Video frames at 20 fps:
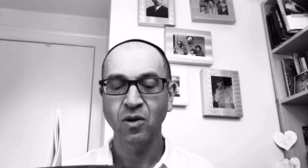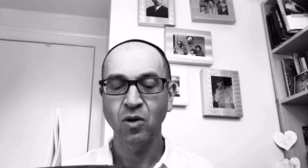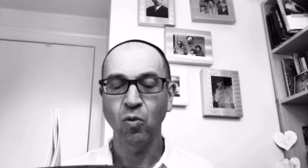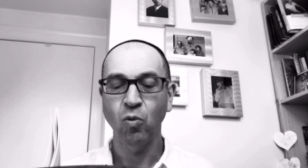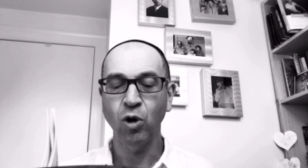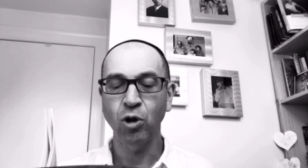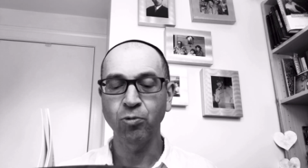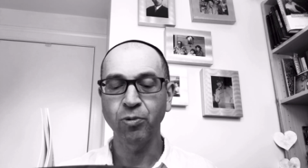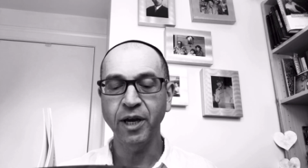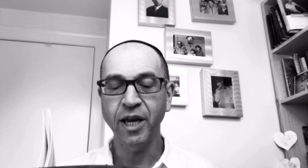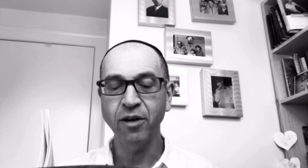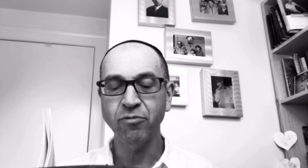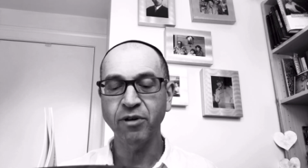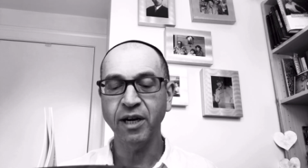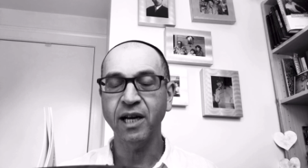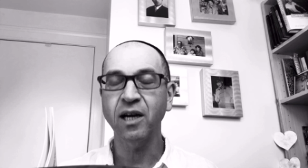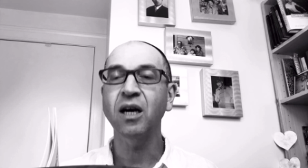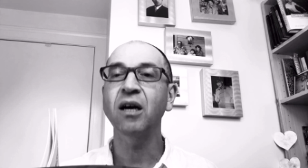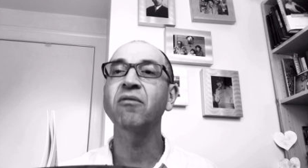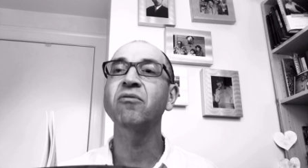Will we
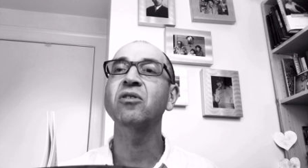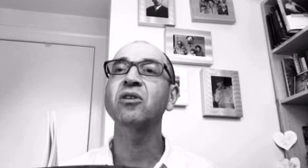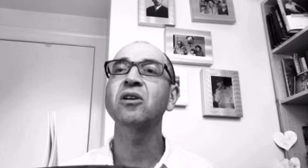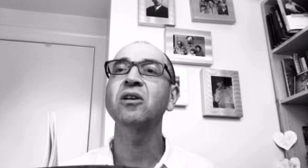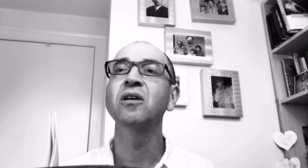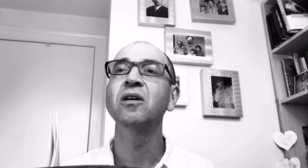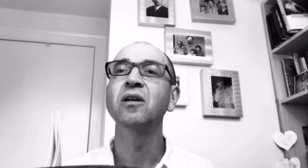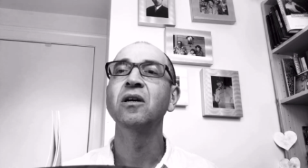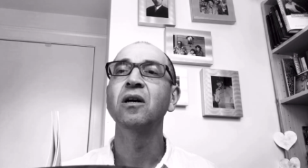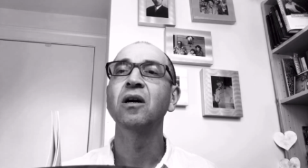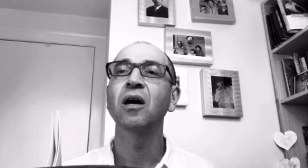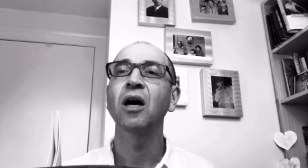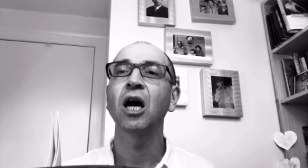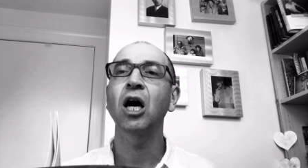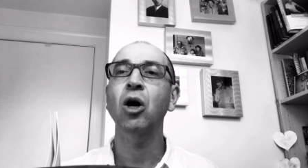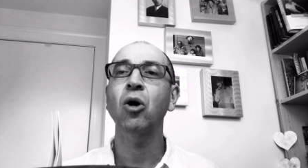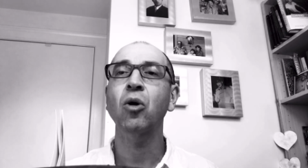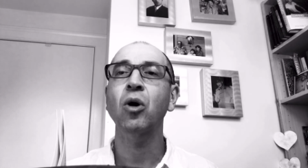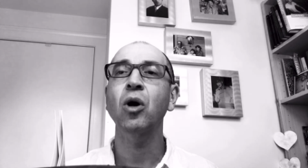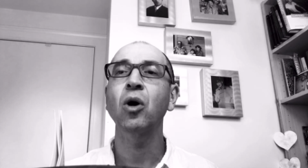recover
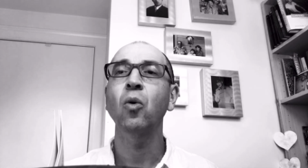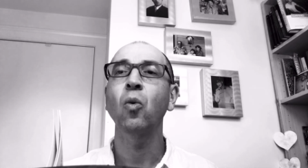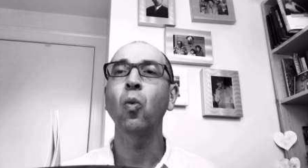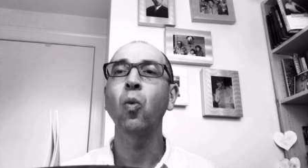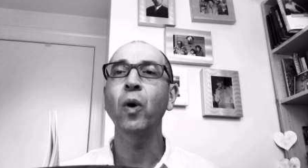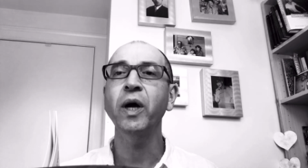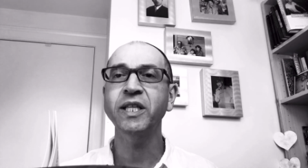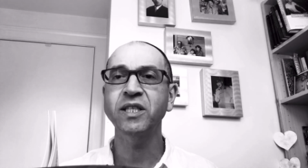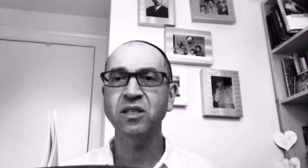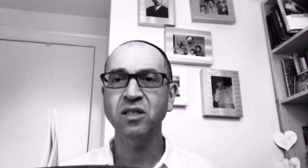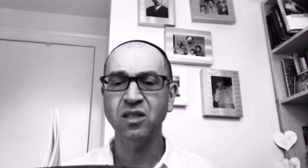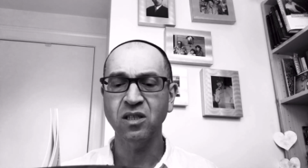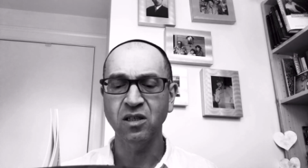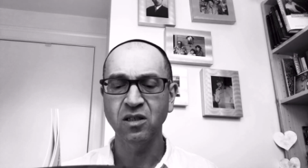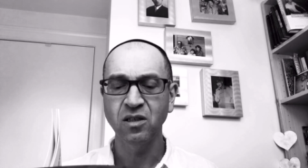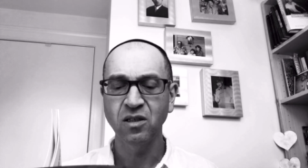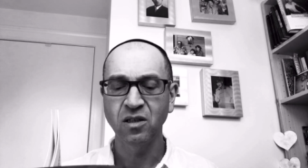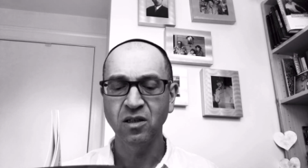our wits?